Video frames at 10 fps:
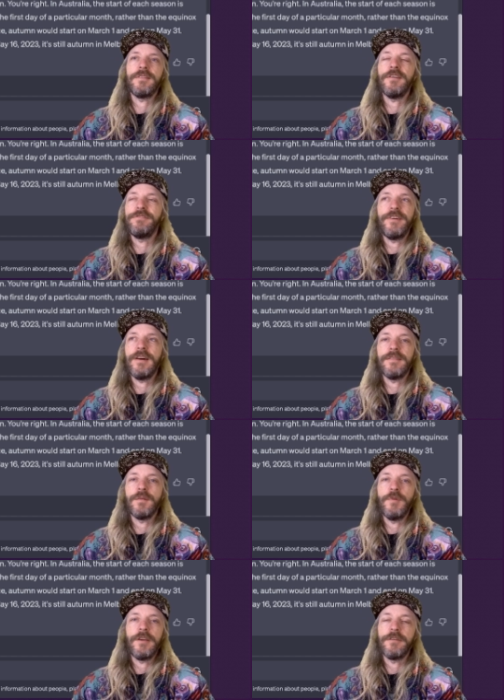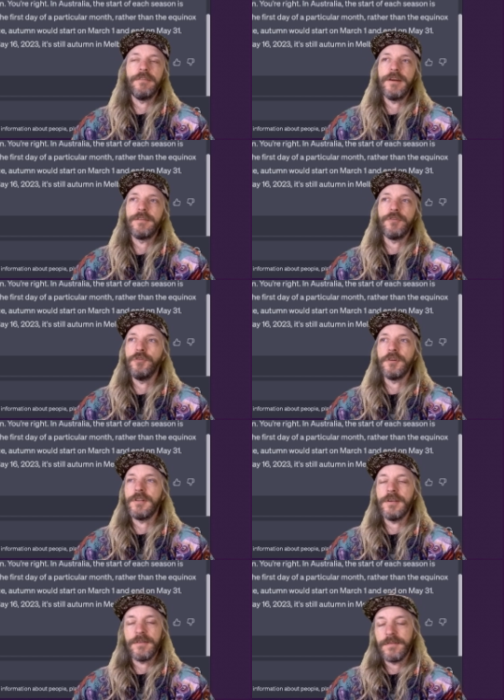I found some incorrect
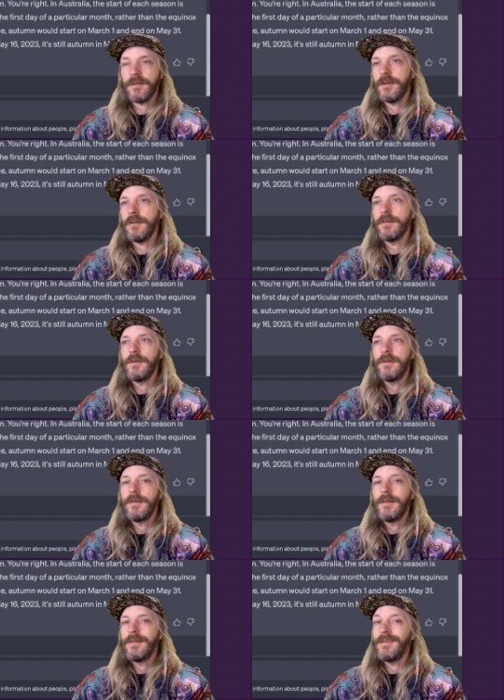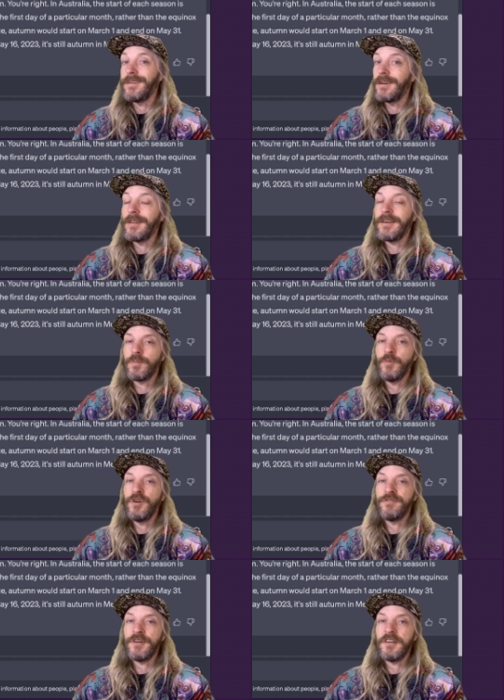Googling. So, alright, let's
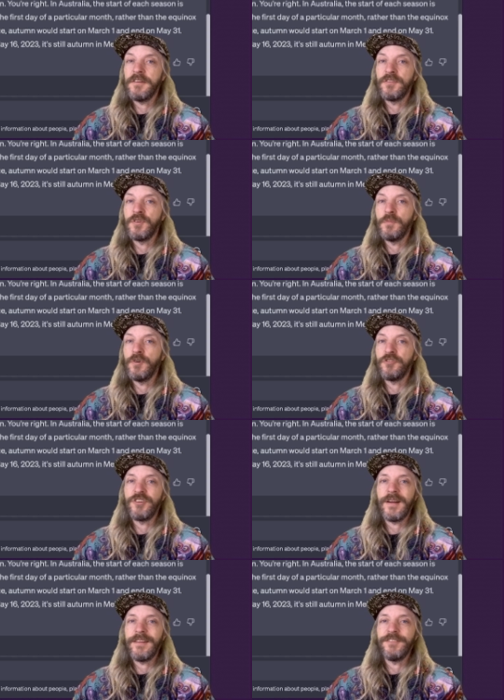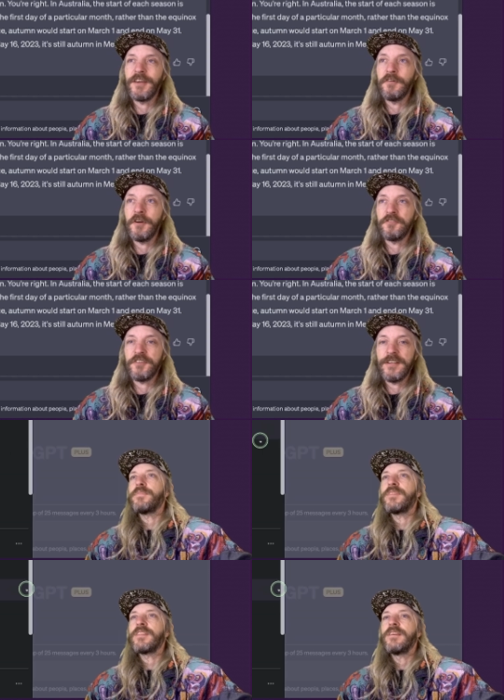move on to a more challenging question.
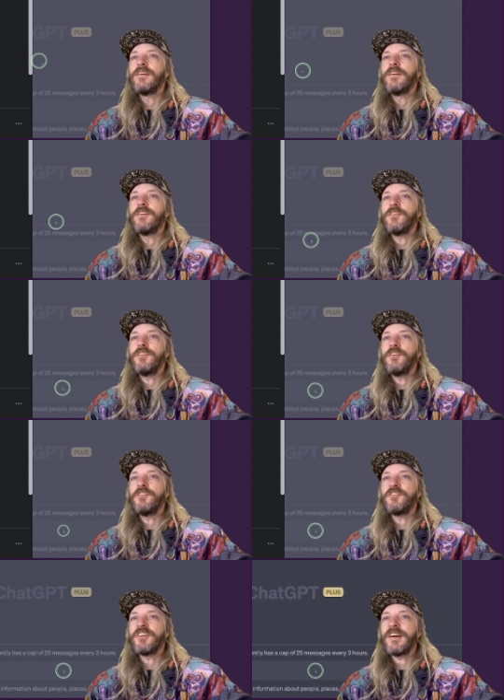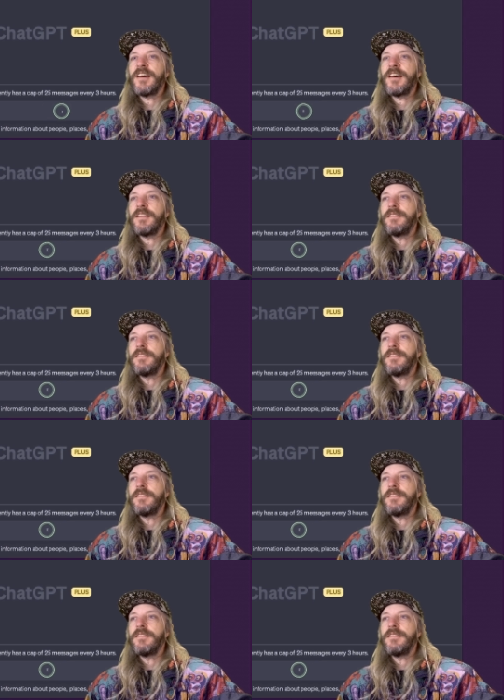New chat.